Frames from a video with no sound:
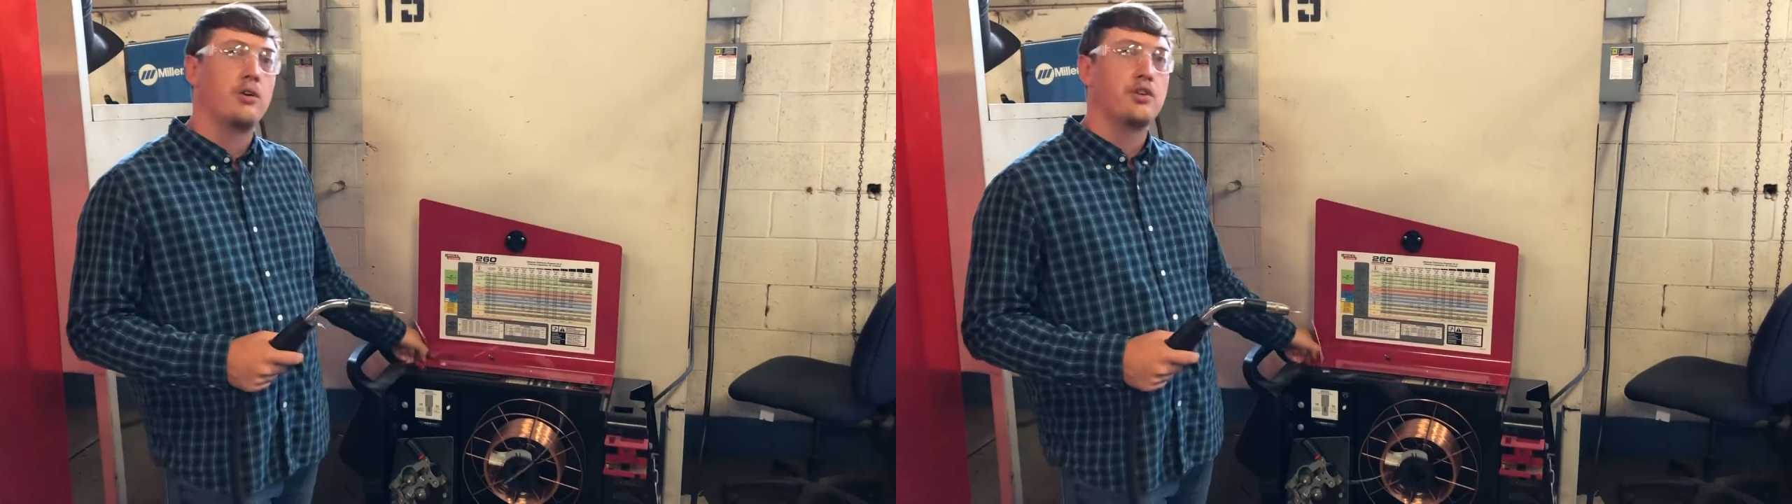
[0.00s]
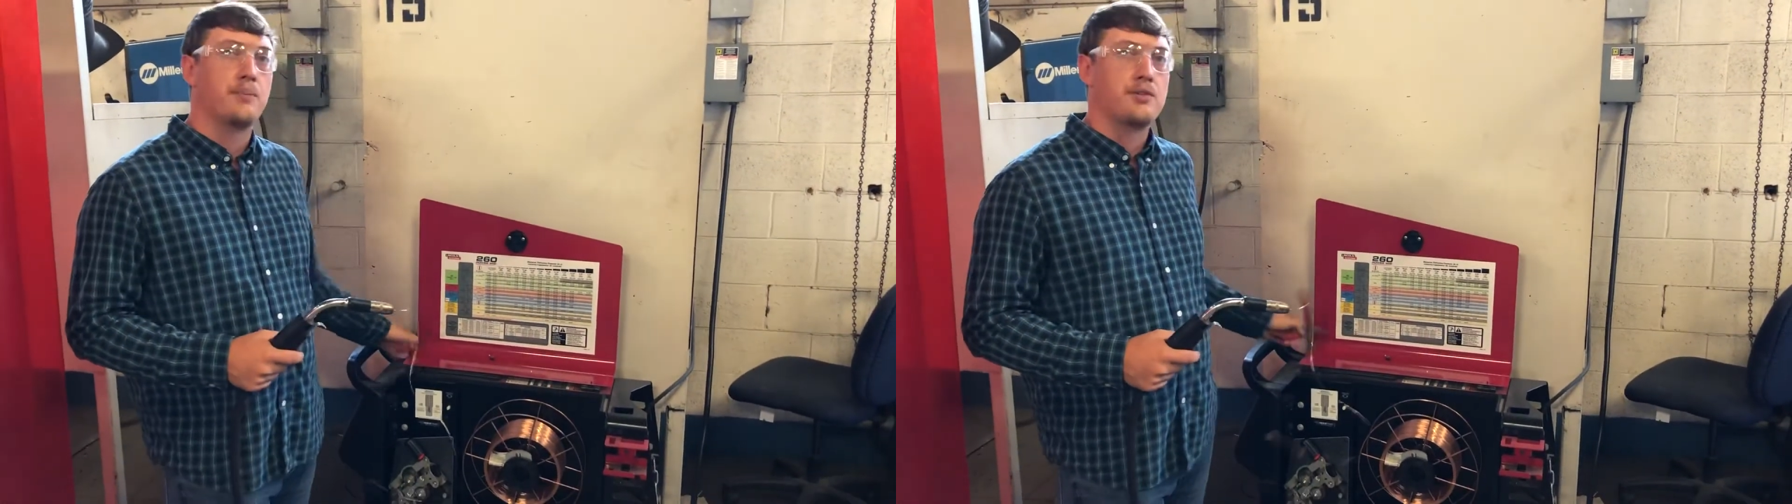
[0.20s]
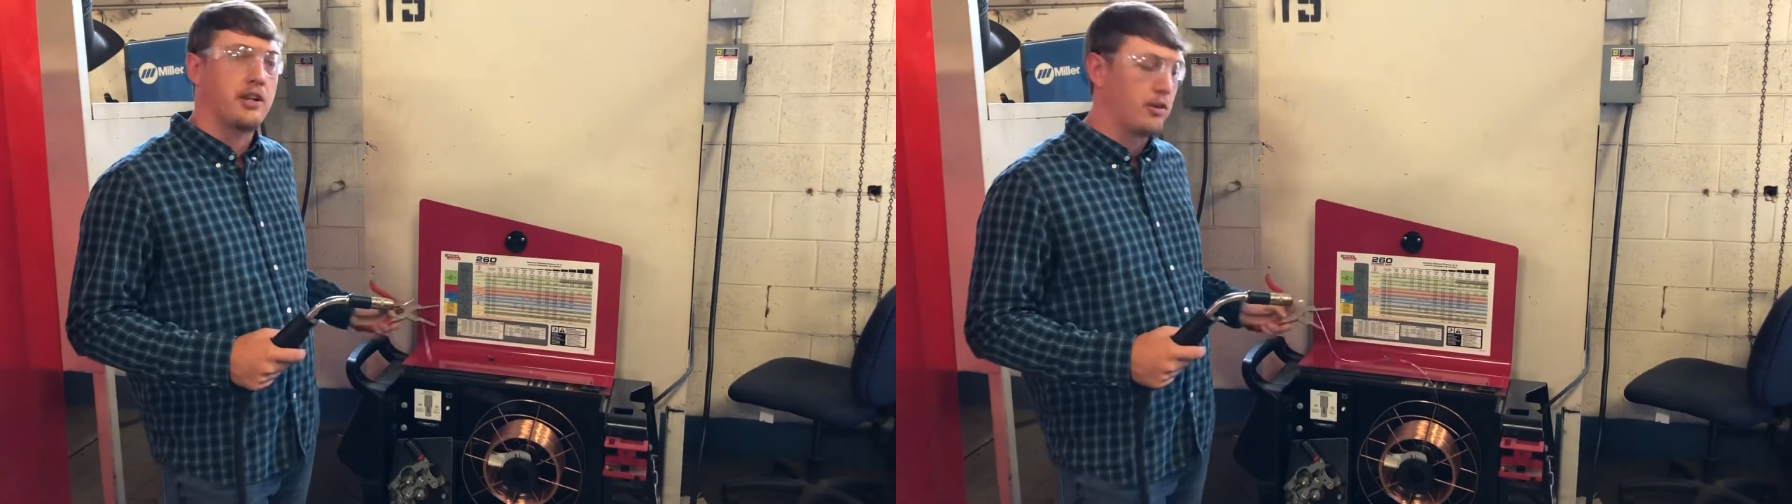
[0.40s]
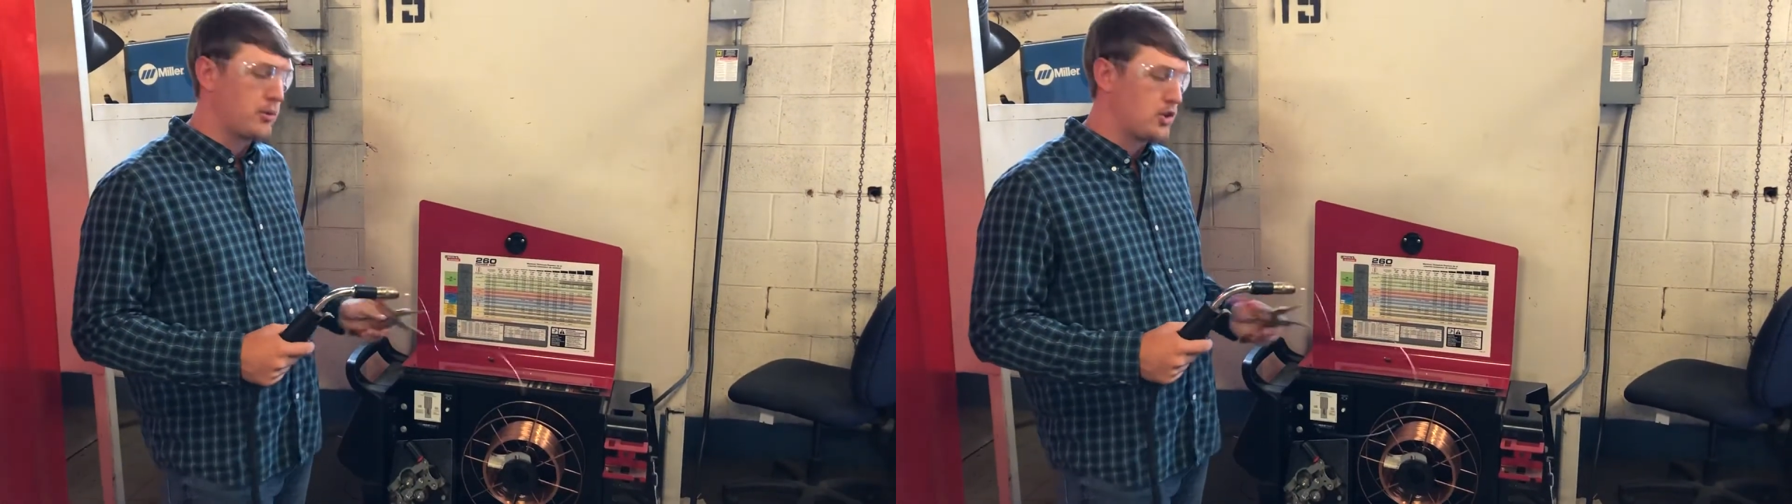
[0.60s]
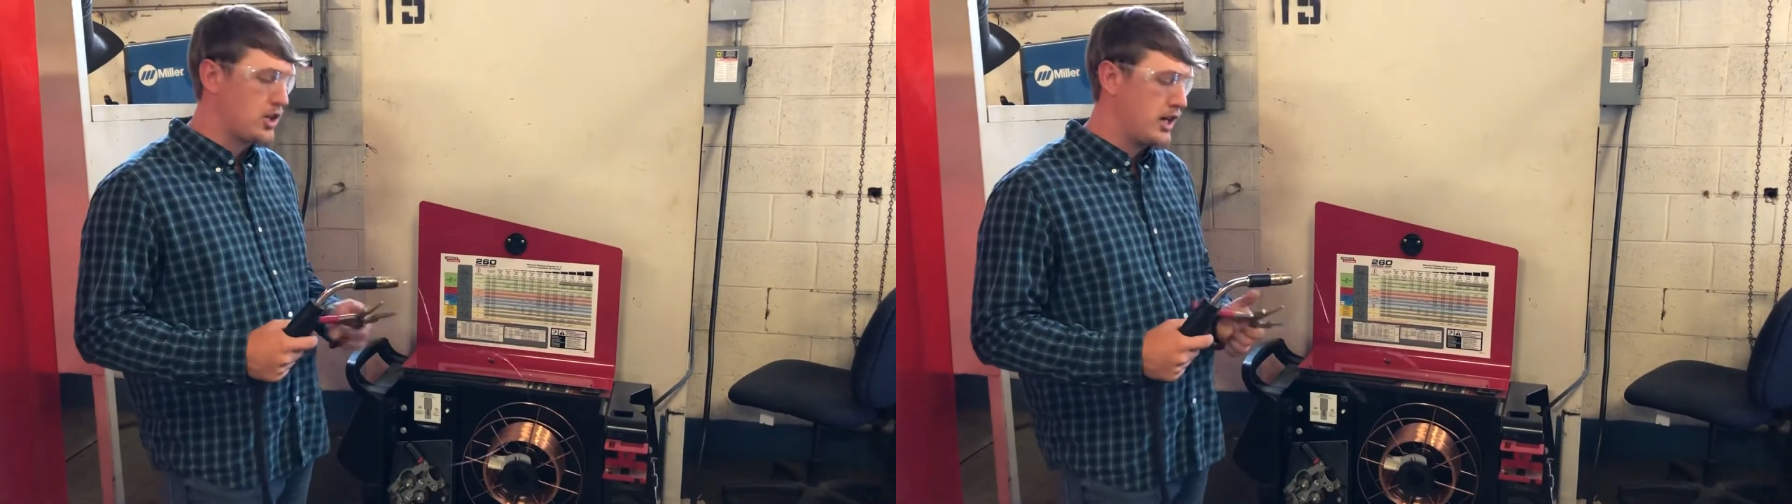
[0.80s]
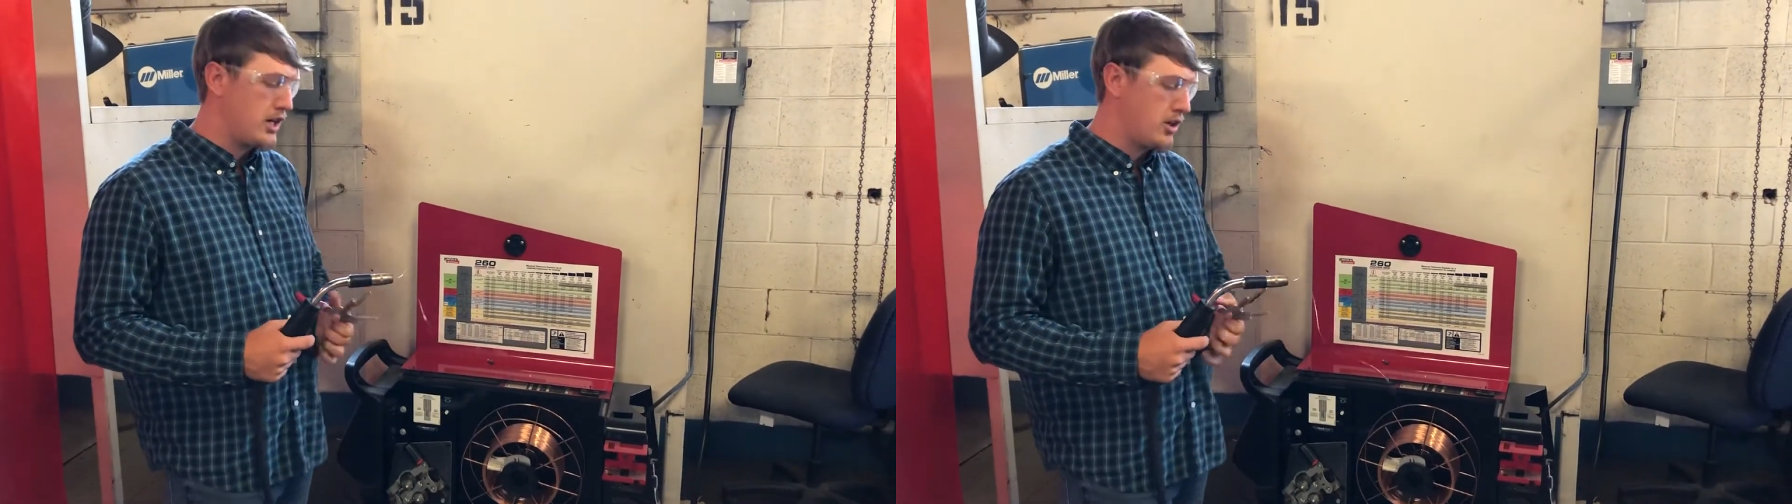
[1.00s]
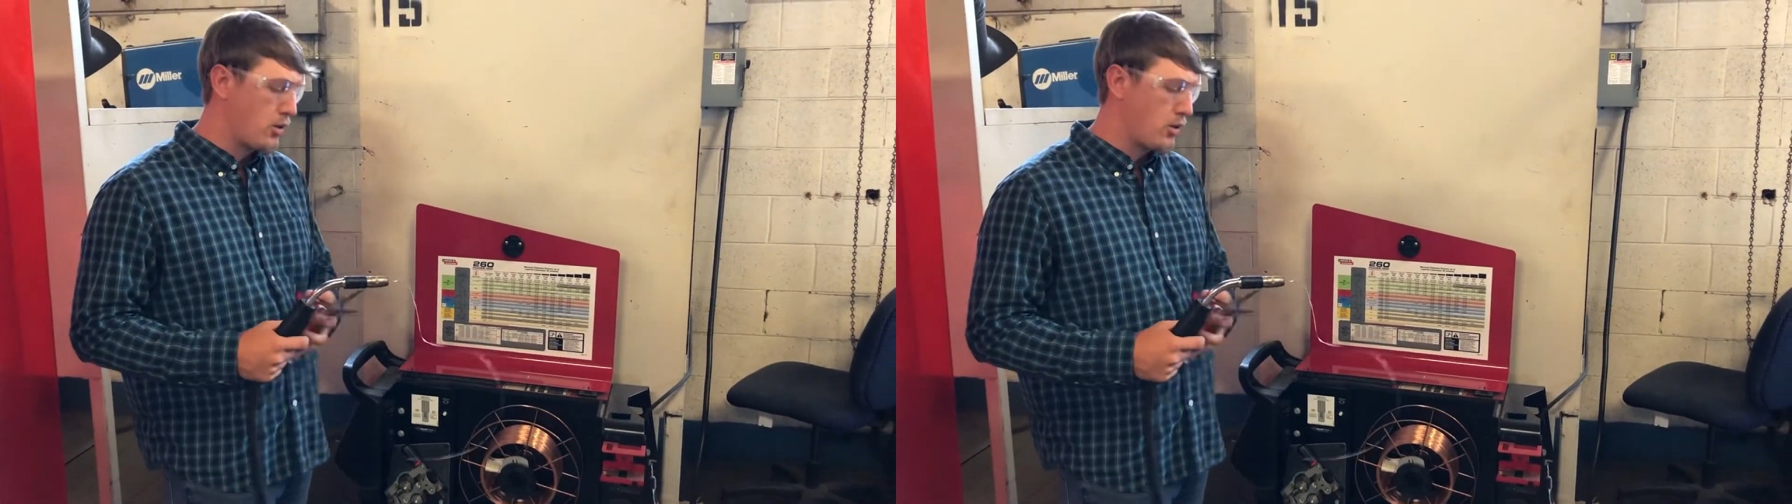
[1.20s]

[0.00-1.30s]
on your particular machine,